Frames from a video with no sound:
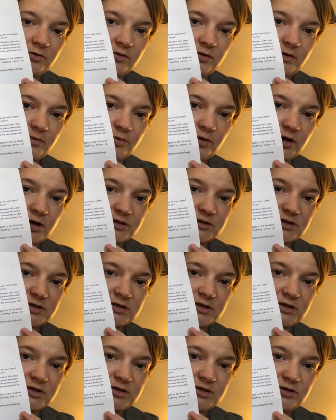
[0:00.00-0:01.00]
or a
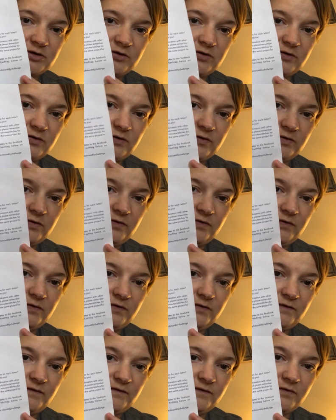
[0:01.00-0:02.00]
project to
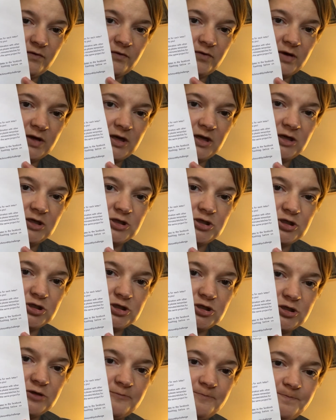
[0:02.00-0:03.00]
do for
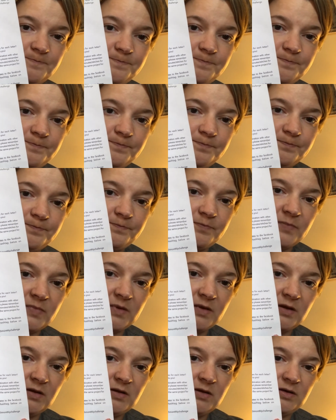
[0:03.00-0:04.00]
each.
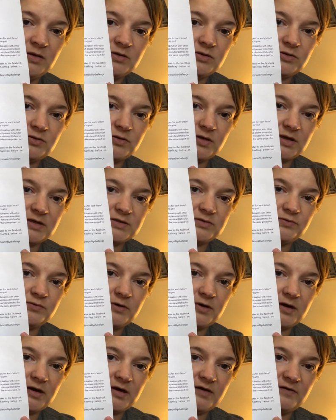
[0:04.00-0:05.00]
So that's
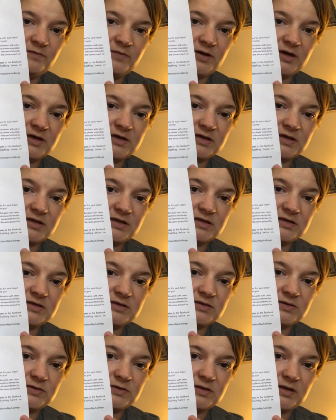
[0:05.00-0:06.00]
what I picked, and
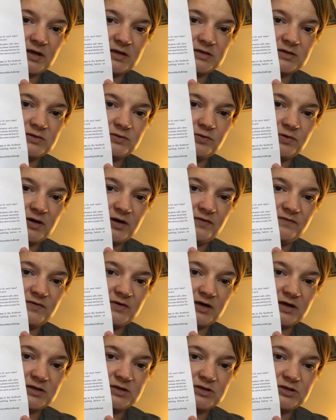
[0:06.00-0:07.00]
that's what I've
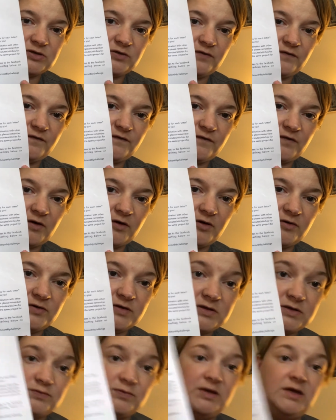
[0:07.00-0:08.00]
done so far
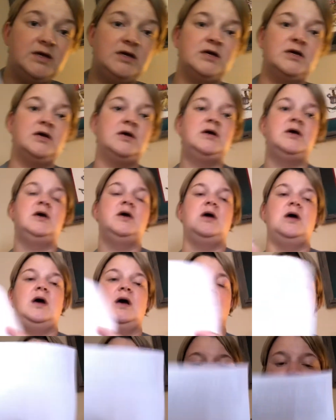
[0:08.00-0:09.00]
this week.
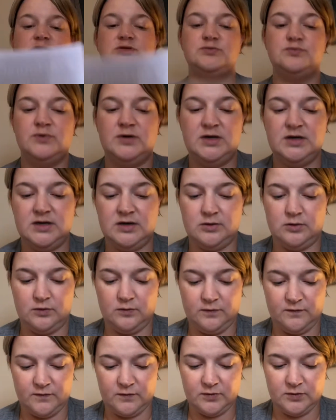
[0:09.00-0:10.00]
So I'll just read it
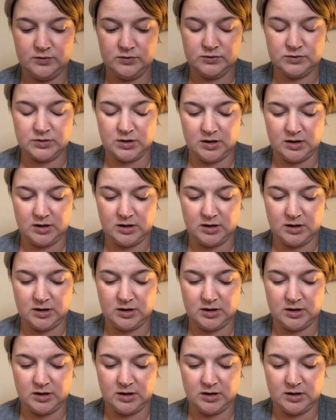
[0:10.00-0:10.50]
over.